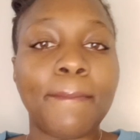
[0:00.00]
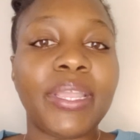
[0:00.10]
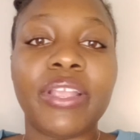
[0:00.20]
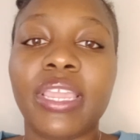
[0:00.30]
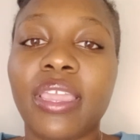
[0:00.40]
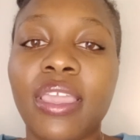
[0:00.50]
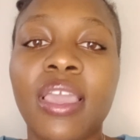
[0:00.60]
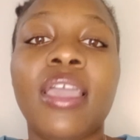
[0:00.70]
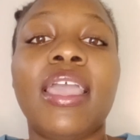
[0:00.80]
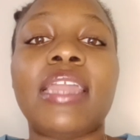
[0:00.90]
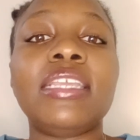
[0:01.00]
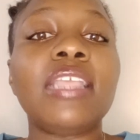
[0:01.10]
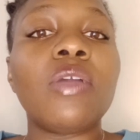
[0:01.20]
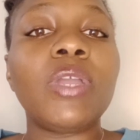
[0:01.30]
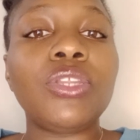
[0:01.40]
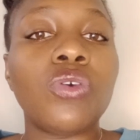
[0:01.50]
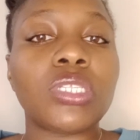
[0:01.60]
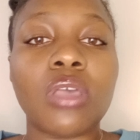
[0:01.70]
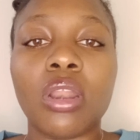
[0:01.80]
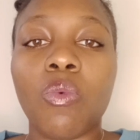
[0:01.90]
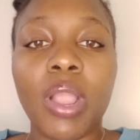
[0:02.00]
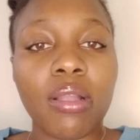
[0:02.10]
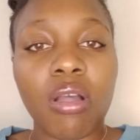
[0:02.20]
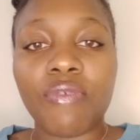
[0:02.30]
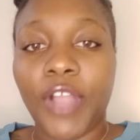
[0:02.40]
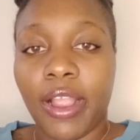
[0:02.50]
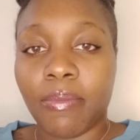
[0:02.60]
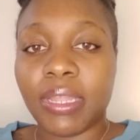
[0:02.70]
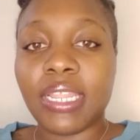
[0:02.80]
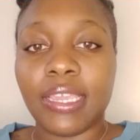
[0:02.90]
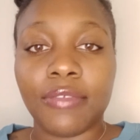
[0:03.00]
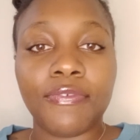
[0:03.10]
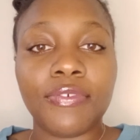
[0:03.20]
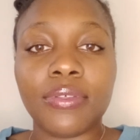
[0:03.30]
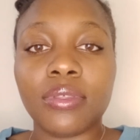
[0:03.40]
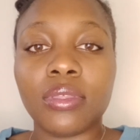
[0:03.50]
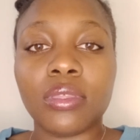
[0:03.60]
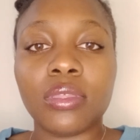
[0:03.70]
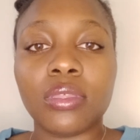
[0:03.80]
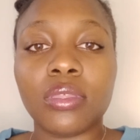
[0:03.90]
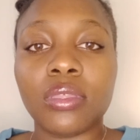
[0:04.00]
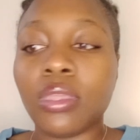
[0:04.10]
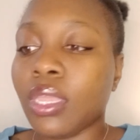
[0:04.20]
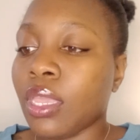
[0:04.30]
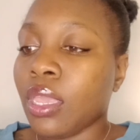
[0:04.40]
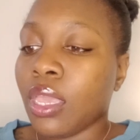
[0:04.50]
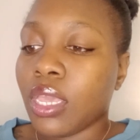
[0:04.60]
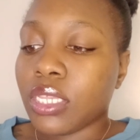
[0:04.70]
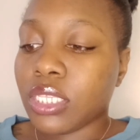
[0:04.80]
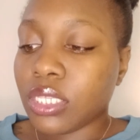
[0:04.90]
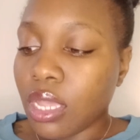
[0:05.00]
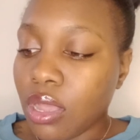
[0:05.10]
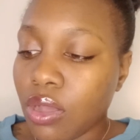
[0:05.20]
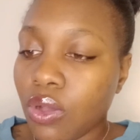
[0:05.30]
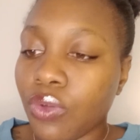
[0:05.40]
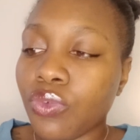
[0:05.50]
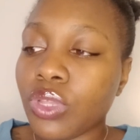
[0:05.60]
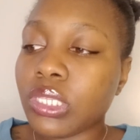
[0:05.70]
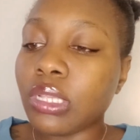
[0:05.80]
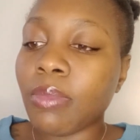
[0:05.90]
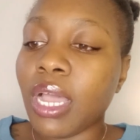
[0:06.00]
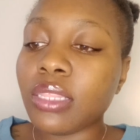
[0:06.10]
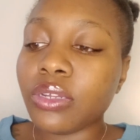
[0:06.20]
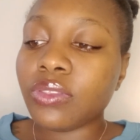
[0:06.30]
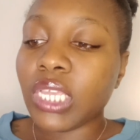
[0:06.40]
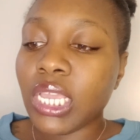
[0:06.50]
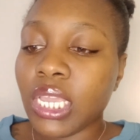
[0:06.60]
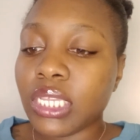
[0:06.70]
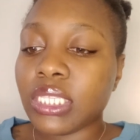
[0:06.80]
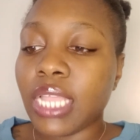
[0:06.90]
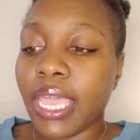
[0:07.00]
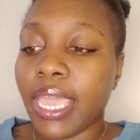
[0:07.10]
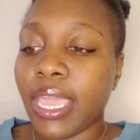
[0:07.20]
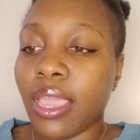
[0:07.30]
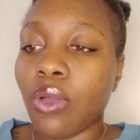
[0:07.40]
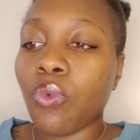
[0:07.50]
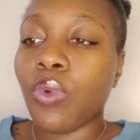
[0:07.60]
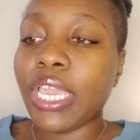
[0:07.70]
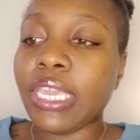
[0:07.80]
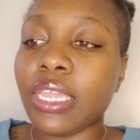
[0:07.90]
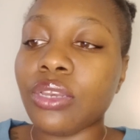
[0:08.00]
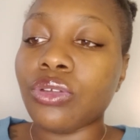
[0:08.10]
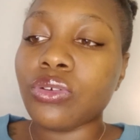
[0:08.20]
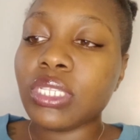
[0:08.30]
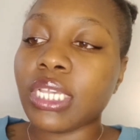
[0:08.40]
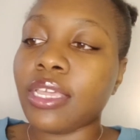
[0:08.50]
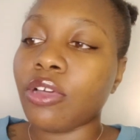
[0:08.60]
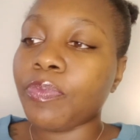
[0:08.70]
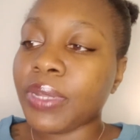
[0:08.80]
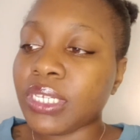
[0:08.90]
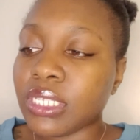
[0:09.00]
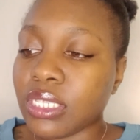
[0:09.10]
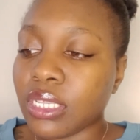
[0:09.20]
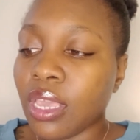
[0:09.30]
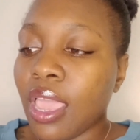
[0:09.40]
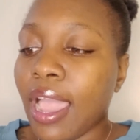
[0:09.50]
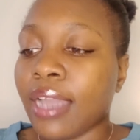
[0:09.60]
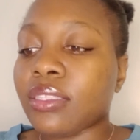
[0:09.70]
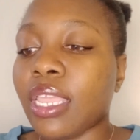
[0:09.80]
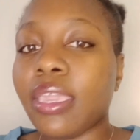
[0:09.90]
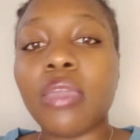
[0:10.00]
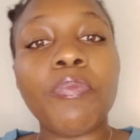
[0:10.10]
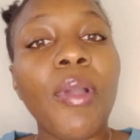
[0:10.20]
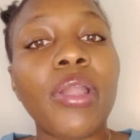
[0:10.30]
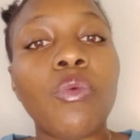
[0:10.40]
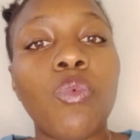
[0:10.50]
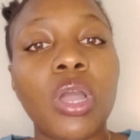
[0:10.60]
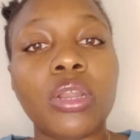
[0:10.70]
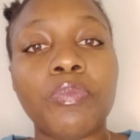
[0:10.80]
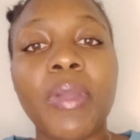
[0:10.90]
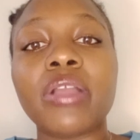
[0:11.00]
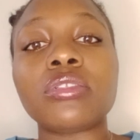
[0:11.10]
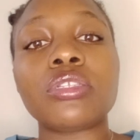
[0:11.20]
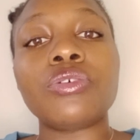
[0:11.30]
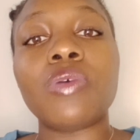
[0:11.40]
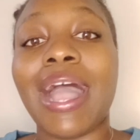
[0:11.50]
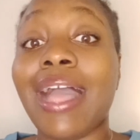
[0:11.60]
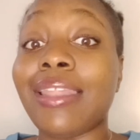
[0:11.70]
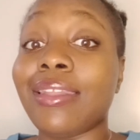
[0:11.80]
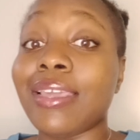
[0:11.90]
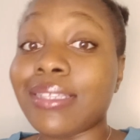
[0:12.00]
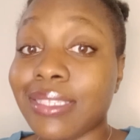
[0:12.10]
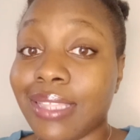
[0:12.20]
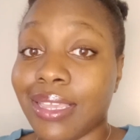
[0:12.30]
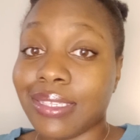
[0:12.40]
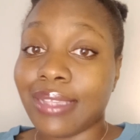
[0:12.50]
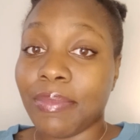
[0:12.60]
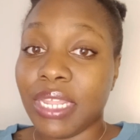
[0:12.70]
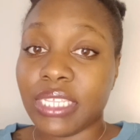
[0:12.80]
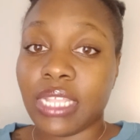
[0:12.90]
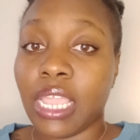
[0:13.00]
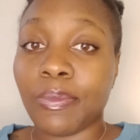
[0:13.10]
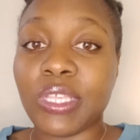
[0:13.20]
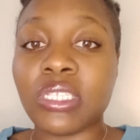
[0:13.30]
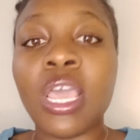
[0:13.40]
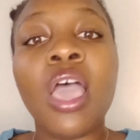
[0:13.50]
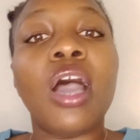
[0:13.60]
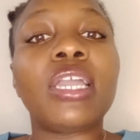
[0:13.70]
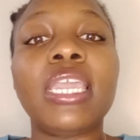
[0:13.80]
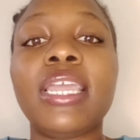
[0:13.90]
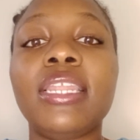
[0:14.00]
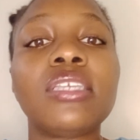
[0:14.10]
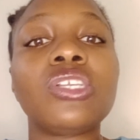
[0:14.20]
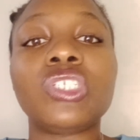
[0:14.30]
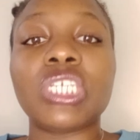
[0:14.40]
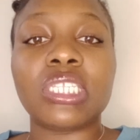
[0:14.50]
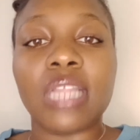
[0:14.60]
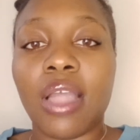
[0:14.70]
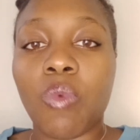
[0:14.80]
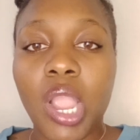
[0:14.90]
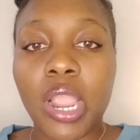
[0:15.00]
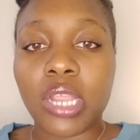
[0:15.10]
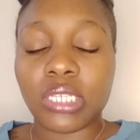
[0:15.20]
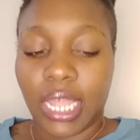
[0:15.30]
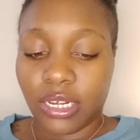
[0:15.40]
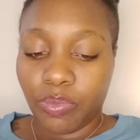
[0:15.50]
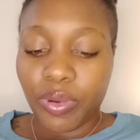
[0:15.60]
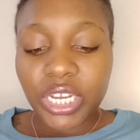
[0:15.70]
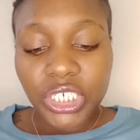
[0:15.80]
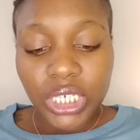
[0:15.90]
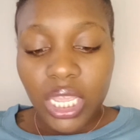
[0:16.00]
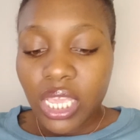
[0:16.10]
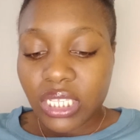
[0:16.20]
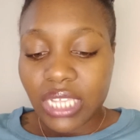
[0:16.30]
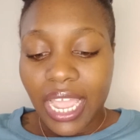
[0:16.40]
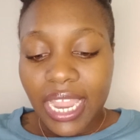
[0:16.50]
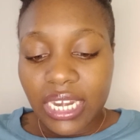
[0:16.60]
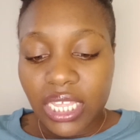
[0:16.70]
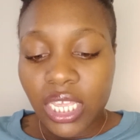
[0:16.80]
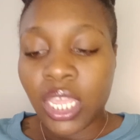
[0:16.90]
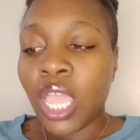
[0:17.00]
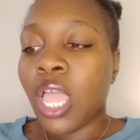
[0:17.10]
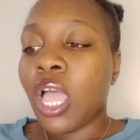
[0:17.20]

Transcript: Period. Anything we do is going to work off our belief. So some other things that we can do to help us, I think in part 1 or part 2, I listed some of these demons. Again, these are just not words like depression, anxiety,